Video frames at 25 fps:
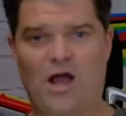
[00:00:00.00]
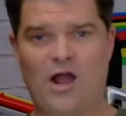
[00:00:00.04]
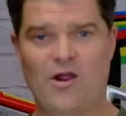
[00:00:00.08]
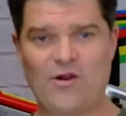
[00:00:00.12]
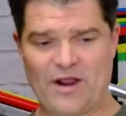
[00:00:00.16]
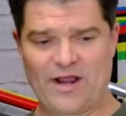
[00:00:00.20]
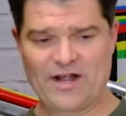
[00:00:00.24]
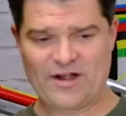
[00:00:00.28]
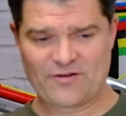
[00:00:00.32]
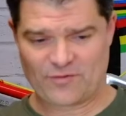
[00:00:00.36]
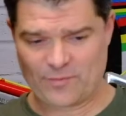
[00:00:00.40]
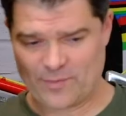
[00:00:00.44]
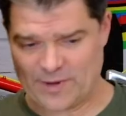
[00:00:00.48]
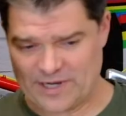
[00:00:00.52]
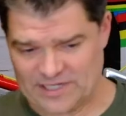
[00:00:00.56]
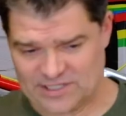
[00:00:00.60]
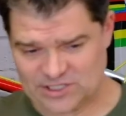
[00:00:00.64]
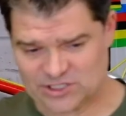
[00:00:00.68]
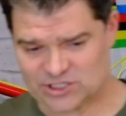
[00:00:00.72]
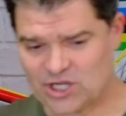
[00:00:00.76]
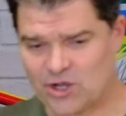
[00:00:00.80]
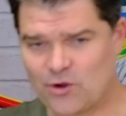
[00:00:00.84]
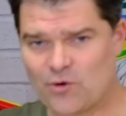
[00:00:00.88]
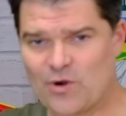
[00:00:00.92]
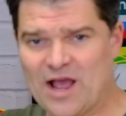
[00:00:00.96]
All right, everybody.
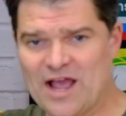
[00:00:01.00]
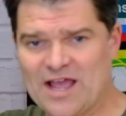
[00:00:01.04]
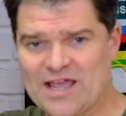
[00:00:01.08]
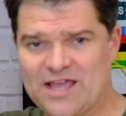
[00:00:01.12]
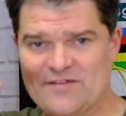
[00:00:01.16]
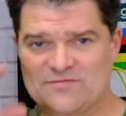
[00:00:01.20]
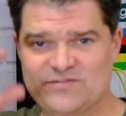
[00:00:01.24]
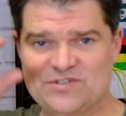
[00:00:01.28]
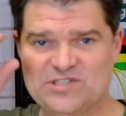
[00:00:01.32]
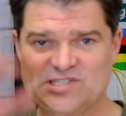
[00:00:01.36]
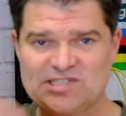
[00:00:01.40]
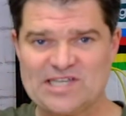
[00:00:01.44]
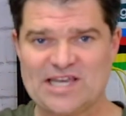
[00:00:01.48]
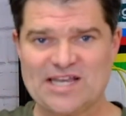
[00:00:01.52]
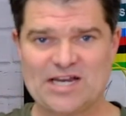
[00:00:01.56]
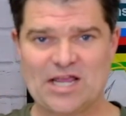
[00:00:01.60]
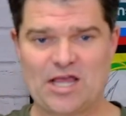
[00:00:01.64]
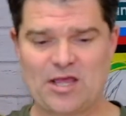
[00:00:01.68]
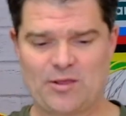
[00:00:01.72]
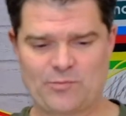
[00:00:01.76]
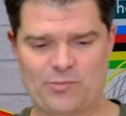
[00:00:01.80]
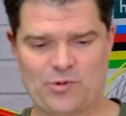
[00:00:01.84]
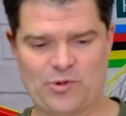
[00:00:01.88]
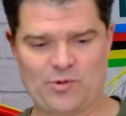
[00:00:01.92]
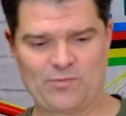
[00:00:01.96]
So I have set
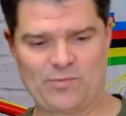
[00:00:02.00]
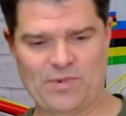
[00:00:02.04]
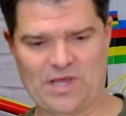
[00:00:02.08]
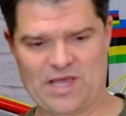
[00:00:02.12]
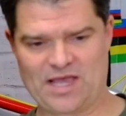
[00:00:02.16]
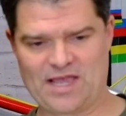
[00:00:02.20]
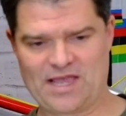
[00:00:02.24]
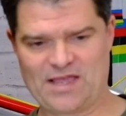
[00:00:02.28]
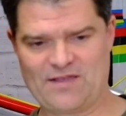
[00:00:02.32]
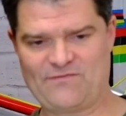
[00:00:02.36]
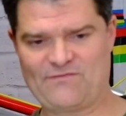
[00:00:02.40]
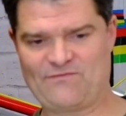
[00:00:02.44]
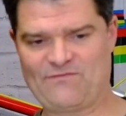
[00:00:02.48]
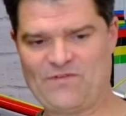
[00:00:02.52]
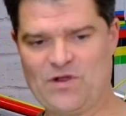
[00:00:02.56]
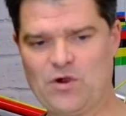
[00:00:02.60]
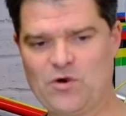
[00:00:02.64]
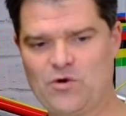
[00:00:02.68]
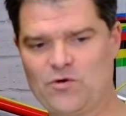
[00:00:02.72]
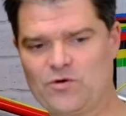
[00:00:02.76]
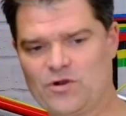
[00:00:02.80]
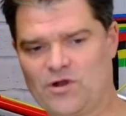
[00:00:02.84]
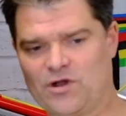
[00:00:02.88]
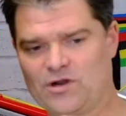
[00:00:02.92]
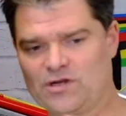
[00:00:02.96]
up my
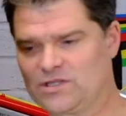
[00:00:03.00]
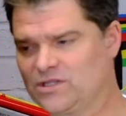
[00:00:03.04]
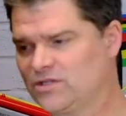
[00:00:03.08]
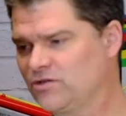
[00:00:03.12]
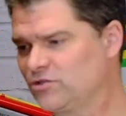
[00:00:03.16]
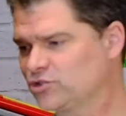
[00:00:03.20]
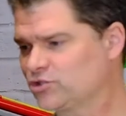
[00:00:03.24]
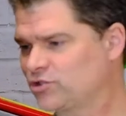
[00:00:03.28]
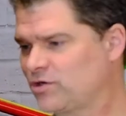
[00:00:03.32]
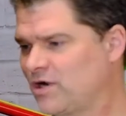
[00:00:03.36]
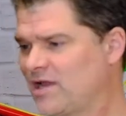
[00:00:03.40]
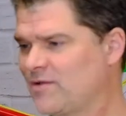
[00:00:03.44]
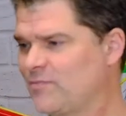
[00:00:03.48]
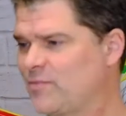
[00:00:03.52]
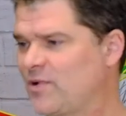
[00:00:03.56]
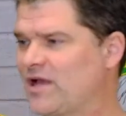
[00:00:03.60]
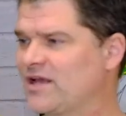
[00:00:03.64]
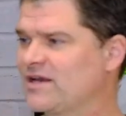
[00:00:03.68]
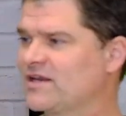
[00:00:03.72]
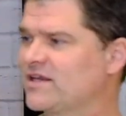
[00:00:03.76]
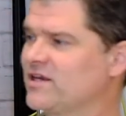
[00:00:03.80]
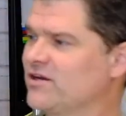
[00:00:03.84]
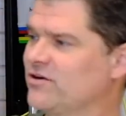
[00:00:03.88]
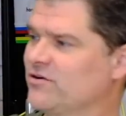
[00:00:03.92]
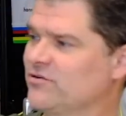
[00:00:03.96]
phone on a little
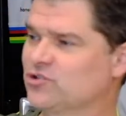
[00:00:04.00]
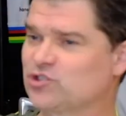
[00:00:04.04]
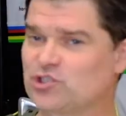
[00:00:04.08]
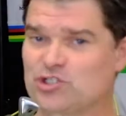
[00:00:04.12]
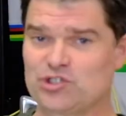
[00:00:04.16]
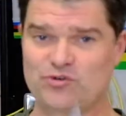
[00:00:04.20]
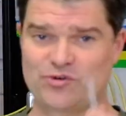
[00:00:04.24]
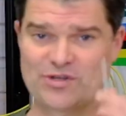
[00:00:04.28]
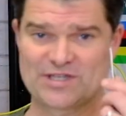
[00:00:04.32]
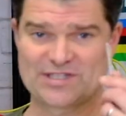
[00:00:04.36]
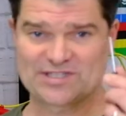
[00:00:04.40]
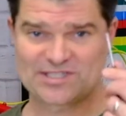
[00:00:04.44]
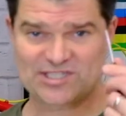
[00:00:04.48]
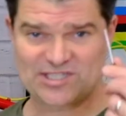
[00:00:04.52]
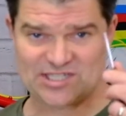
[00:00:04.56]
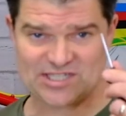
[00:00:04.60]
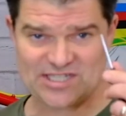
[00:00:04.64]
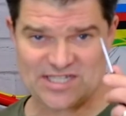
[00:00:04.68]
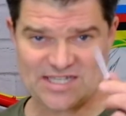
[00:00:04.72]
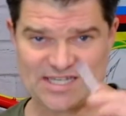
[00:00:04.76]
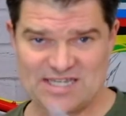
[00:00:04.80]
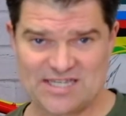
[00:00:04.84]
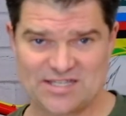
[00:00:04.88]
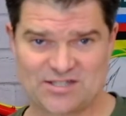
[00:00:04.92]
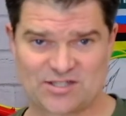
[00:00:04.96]
tripod here so you can
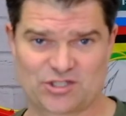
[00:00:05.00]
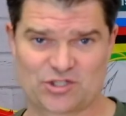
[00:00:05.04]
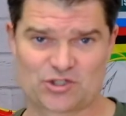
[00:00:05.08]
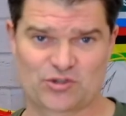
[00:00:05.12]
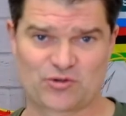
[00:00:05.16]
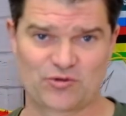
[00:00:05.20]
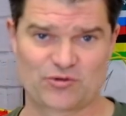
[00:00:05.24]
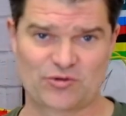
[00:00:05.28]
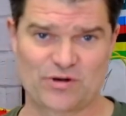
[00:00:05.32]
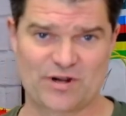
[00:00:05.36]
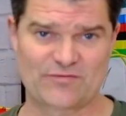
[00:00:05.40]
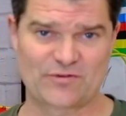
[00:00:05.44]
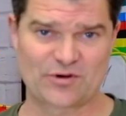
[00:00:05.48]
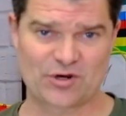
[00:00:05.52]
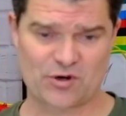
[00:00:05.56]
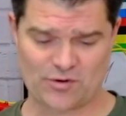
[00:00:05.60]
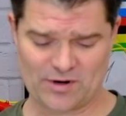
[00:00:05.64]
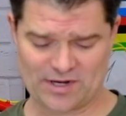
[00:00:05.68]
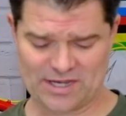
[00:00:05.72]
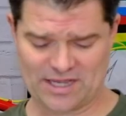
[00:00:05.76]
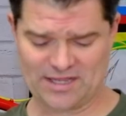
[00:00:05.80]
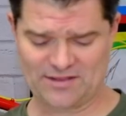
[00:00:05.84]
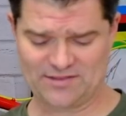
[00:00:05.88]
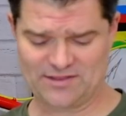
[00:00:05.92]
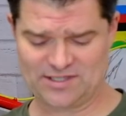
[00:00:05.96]
see the screwdriver
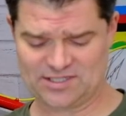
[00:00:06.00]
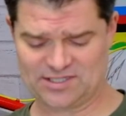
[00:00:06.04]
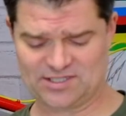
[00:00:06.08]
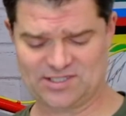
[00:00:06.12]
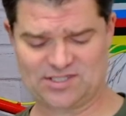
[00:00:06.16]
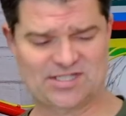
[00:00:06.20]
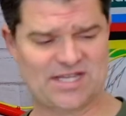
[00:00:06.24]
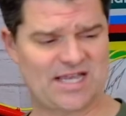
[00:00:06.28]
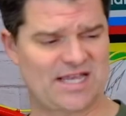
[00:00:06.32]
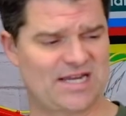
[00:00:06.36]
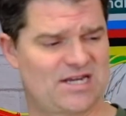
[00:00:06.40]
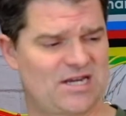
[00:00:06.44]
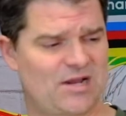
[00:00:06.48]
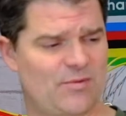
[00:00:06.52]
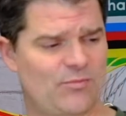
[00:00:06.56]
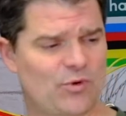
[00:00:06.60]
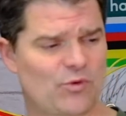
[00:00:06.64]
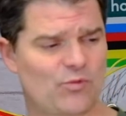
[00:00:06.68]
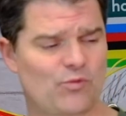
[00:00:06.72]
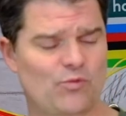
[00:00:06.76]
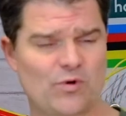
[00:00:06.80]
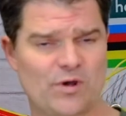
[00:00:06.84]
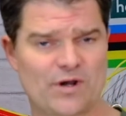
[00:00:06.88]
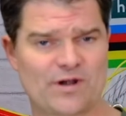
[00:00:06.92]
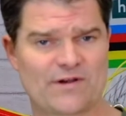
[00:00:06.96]
going in. This is a
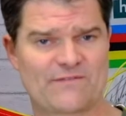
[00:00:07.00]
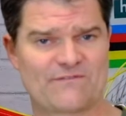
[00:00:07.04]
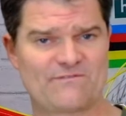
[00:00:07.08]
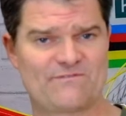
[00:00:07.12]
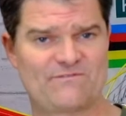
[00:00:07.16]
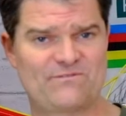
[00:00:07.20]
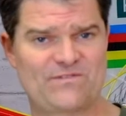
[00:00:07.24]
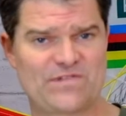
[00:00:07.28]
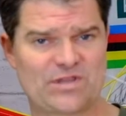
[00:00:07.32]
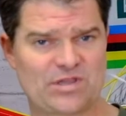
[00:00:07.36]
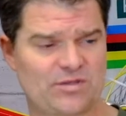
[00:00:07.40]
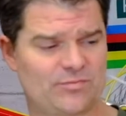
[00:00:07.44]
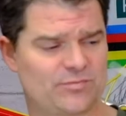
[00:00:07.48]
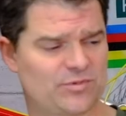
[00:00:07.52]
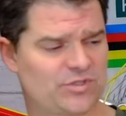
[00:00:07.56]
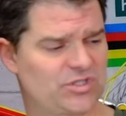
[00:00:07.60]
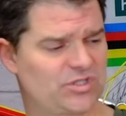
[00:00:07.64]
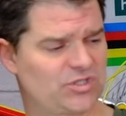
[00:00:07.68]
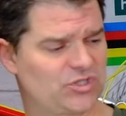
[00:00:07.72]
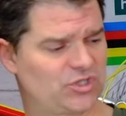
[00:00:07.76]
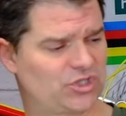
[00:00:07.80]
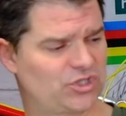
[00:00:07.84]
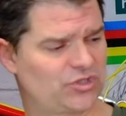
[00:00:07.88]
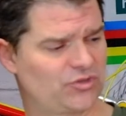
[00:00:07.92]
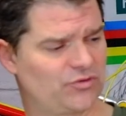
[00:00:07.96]
number one
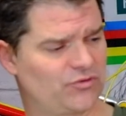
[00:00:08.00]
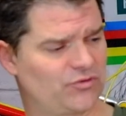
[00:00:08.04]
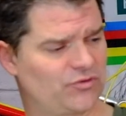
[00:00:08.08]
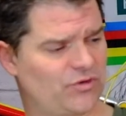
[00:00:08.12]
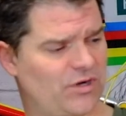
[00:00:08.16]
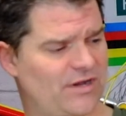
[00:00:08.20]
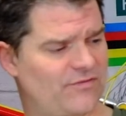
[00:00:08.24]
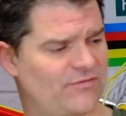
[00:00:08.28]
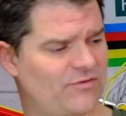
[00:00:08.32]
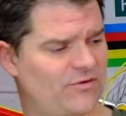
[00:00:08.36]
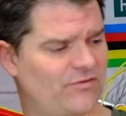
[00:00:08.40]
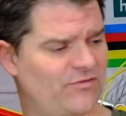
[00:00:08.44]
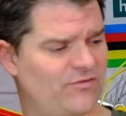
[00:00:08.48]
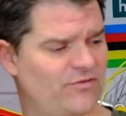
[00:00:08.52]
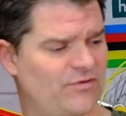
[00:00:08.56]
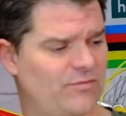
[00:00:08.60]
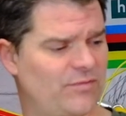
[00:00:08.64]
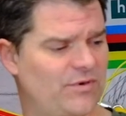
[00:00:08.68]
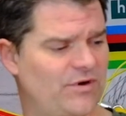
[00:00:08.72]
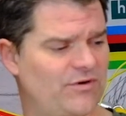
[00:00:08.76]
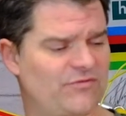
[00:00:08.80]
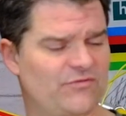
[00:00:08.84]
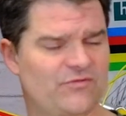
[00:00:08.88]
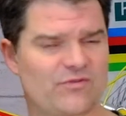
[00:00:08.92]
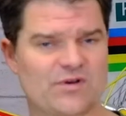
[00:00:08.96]
Phillips screwdriver
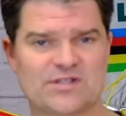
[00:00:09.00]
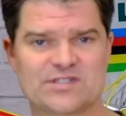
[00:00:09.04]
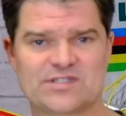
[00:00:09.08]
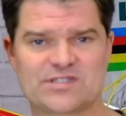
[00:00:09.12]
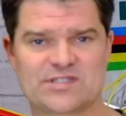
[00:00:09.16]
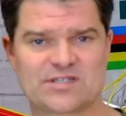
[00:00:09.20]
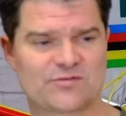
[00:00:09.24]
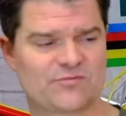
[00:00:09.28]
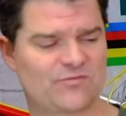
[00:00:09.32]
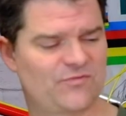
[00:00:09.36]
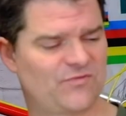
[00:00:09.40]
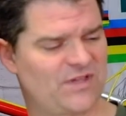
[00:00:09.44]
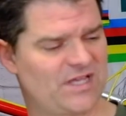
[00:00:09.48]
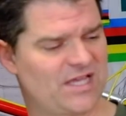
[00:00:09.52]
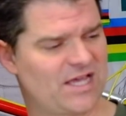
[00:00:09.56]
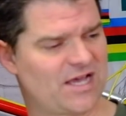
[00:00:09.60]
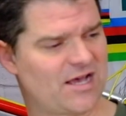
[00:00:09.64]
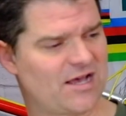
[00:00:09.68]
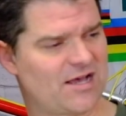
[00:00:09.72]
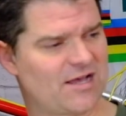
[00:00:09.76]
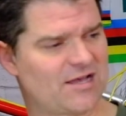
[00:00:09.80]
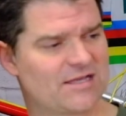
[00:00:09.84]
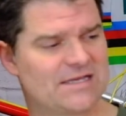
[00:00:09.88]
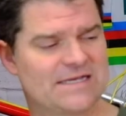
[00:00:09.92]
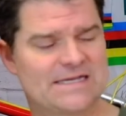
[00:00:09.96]
from our friends at
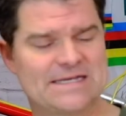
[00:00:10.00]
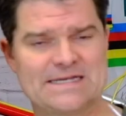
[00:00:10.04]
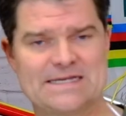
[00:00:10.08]
Viha.